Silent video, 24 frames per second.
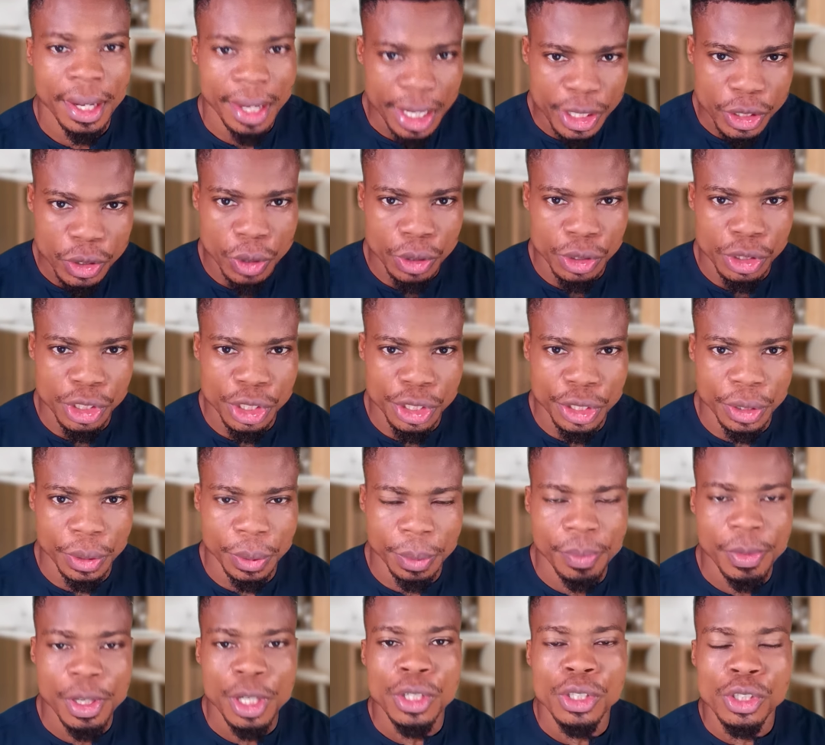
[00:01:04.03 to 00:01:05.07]
Let's continue.
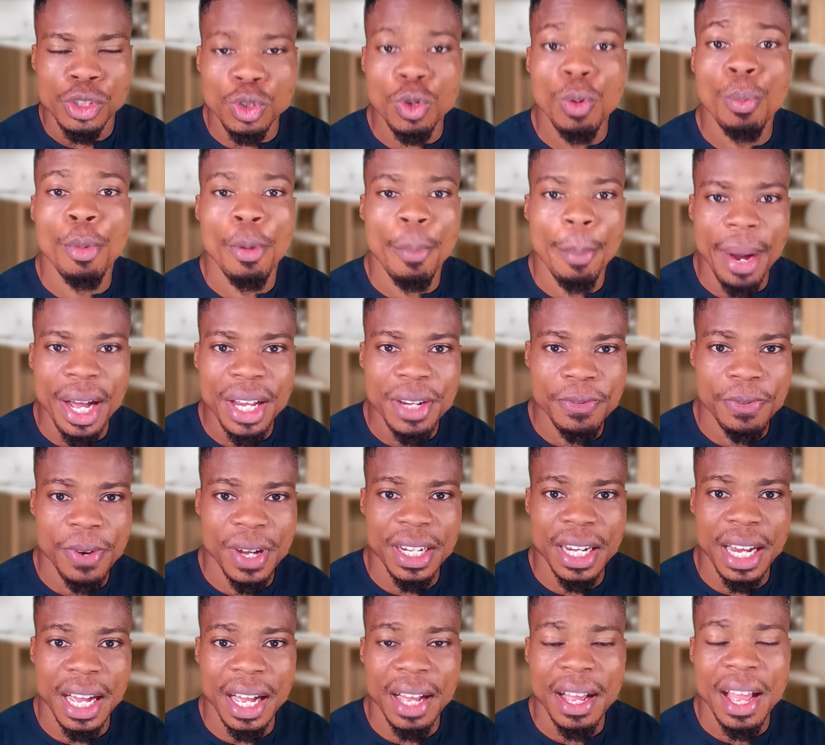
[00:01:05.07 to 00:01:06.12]
So, Mohbad's
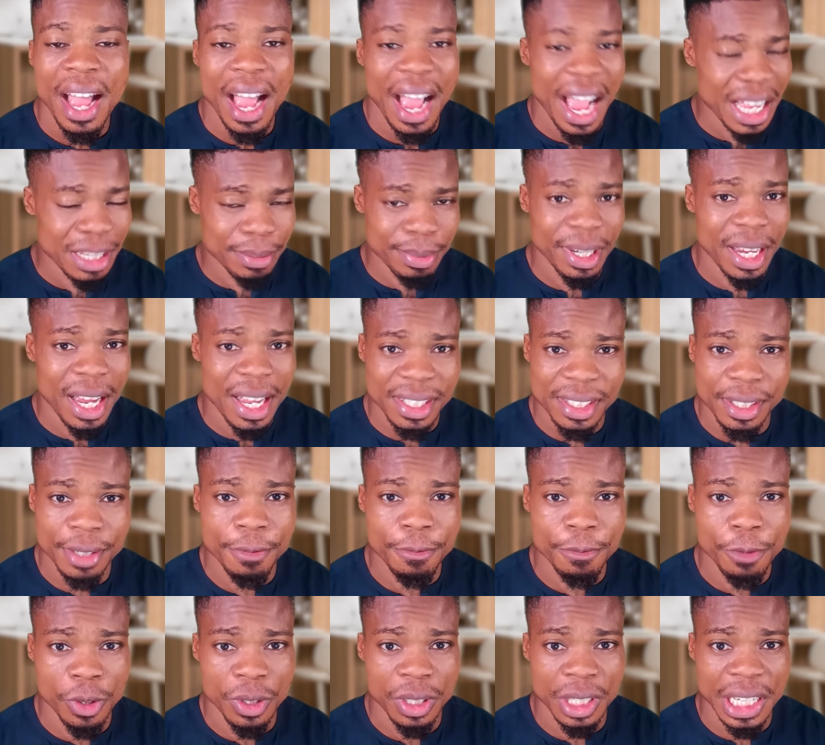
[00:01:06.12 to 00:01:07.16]
father has been asking
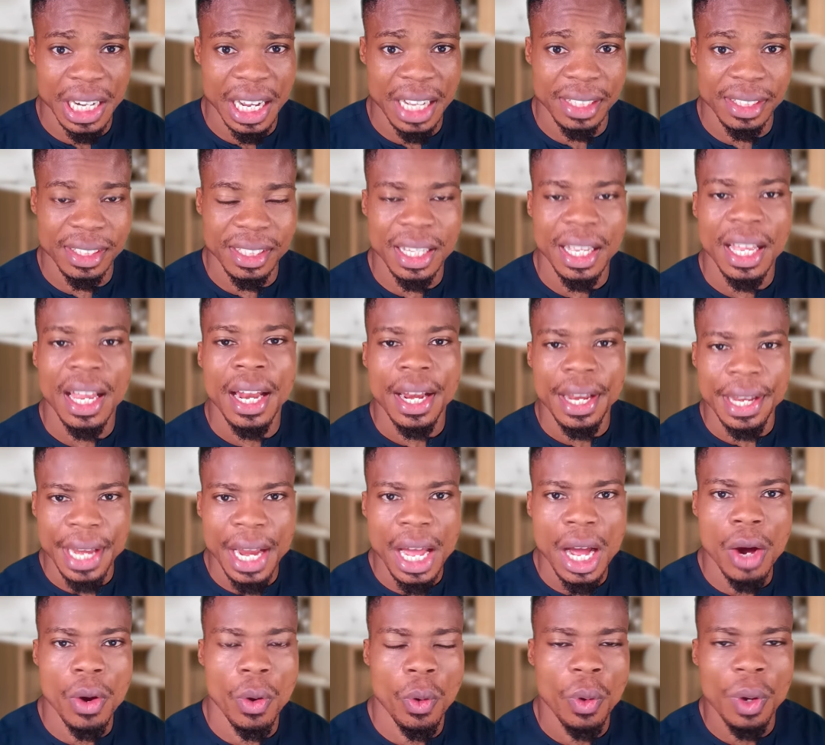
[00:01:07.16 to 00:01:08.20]
for that.
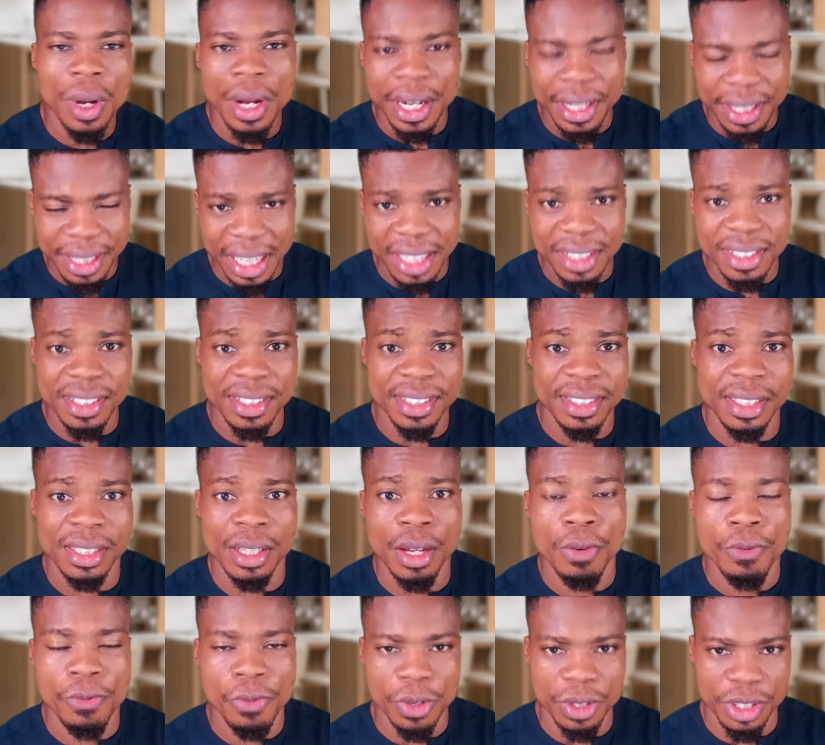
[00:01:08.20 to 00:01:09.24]
Now, that is
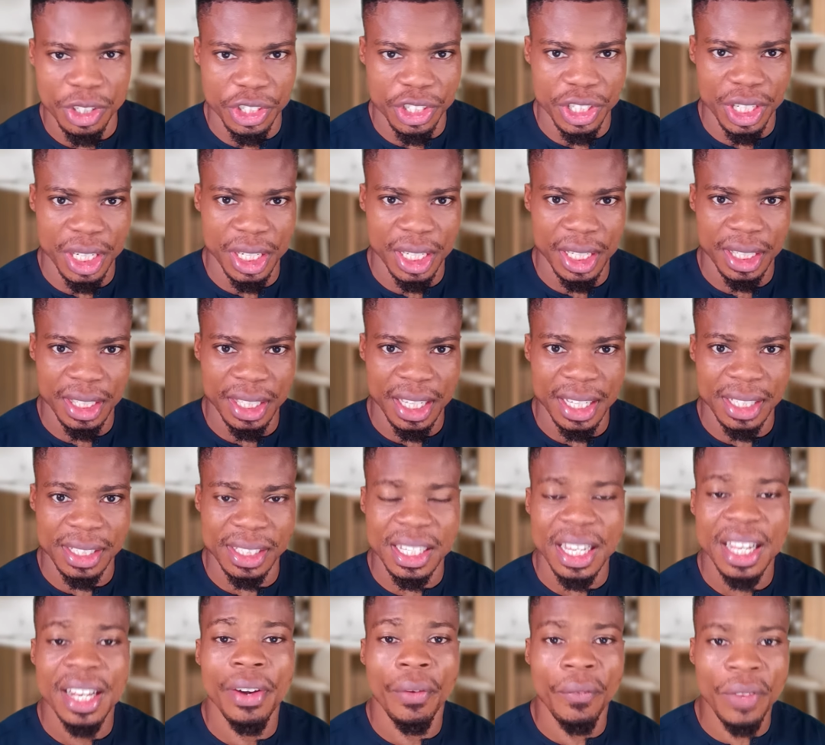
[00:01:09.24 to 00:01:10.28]
for DNA
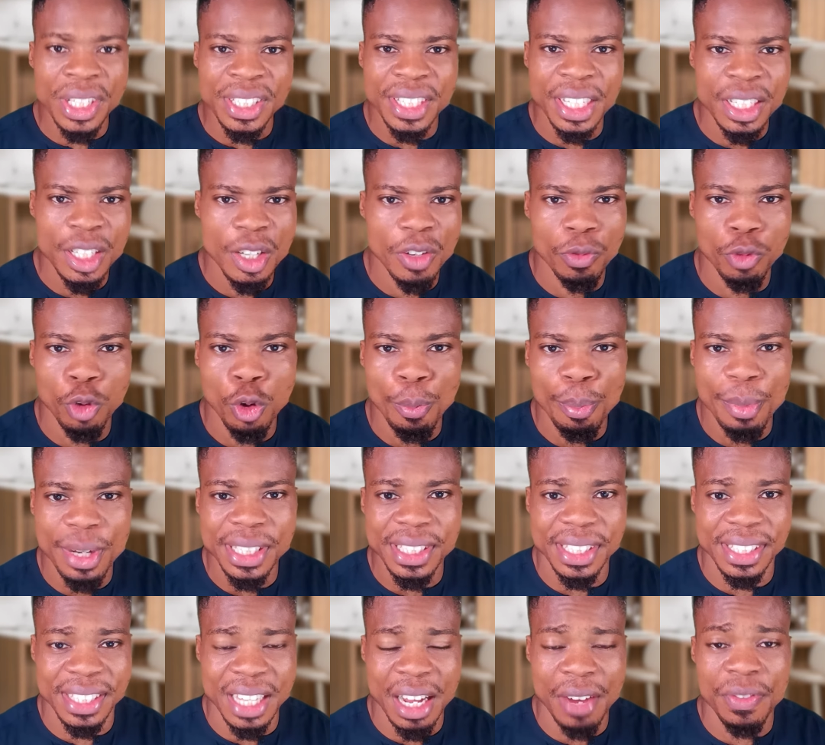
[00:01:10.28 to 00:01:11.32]
test. Recent
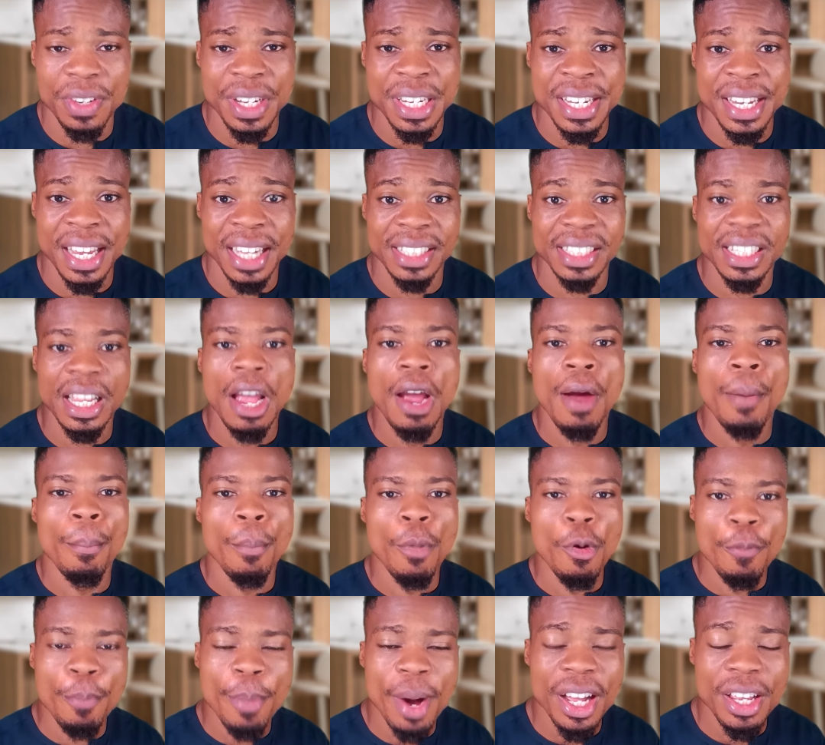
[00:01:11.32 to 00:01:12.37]
development is happening that
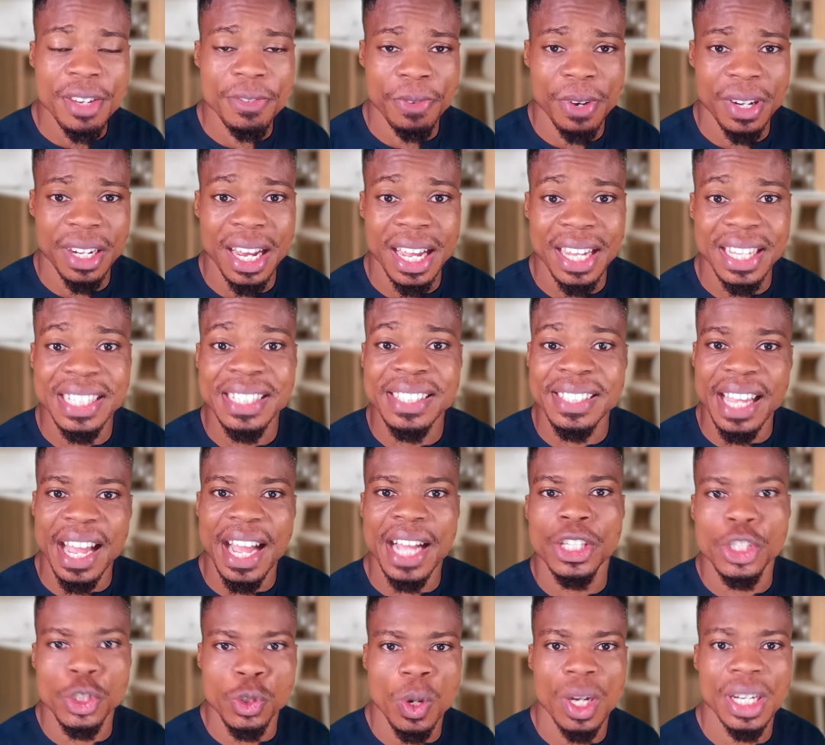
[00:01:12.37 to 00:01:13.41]
Mohbad's father is
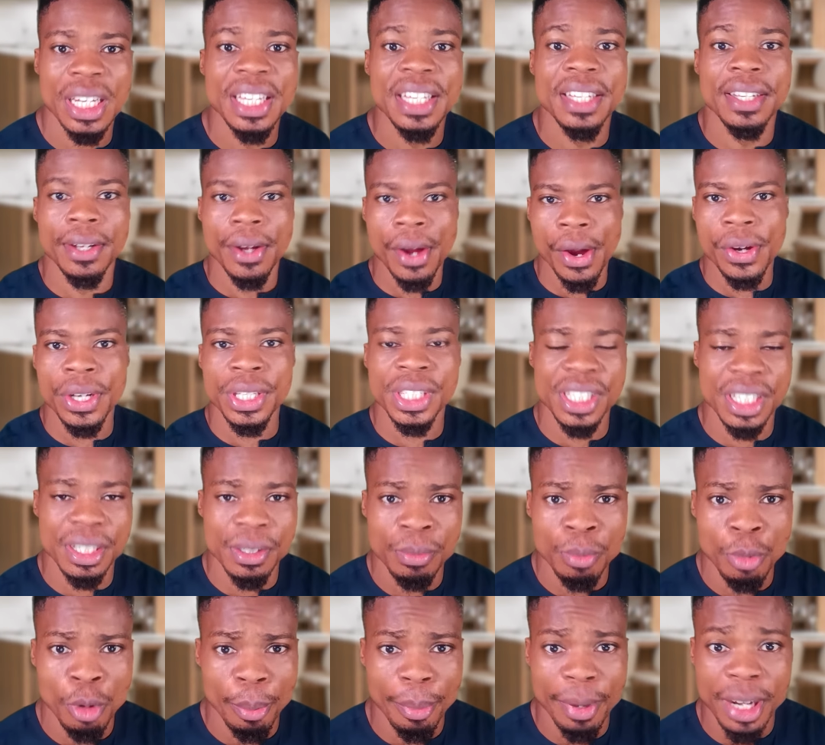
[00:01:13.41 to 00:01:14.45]
actually
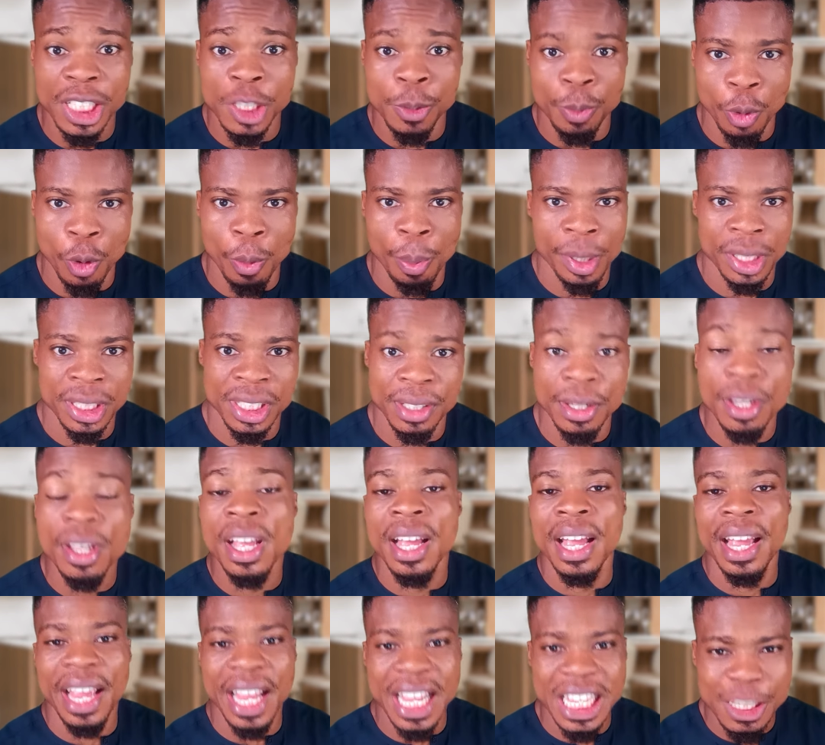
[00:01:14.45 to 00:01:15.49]
inheriting Mohbad's property,
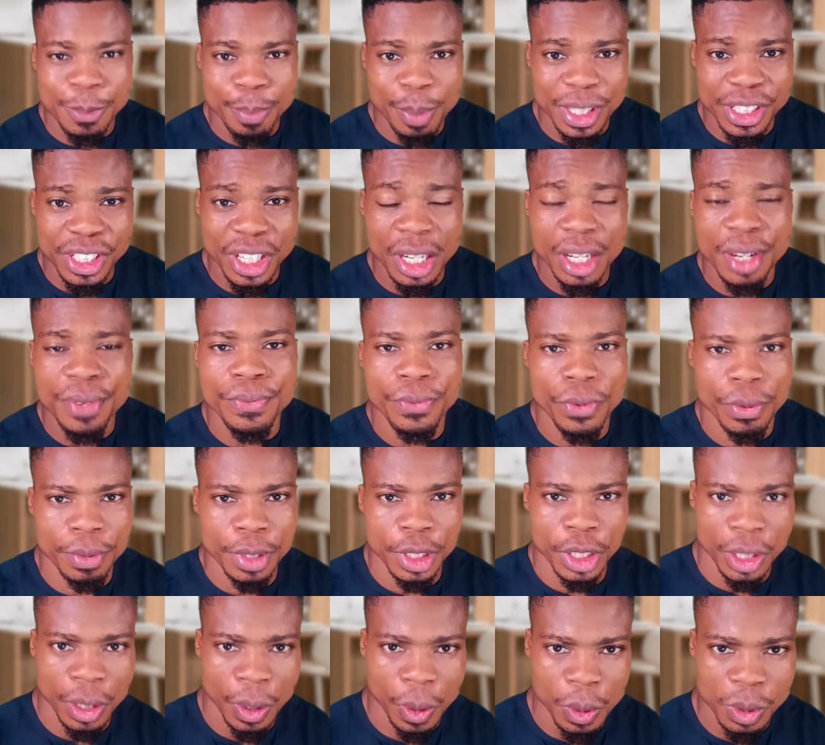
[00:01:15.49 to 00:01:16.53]
especially from the
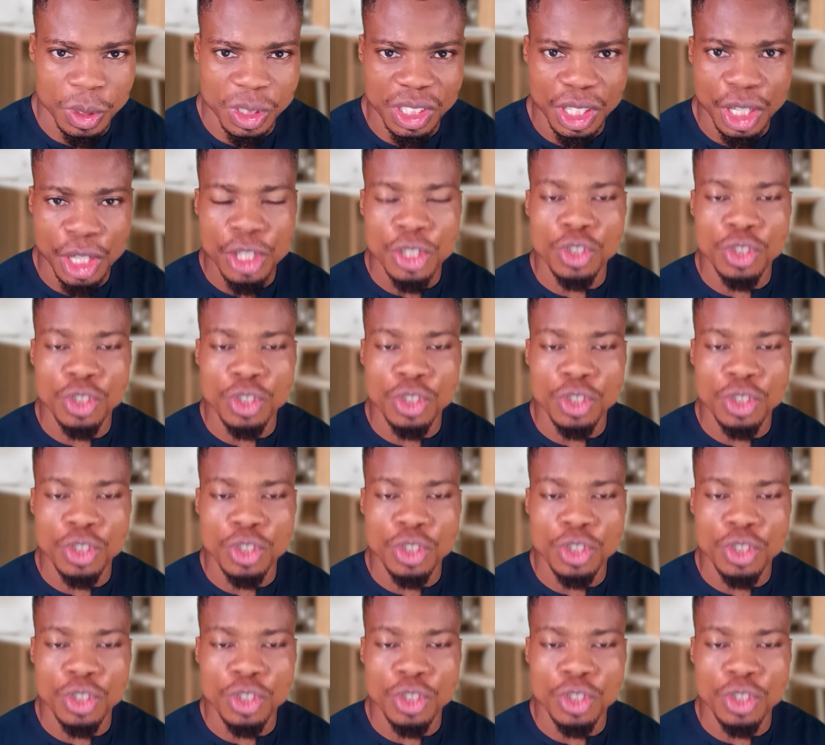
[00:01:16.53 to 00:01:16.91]
clothes.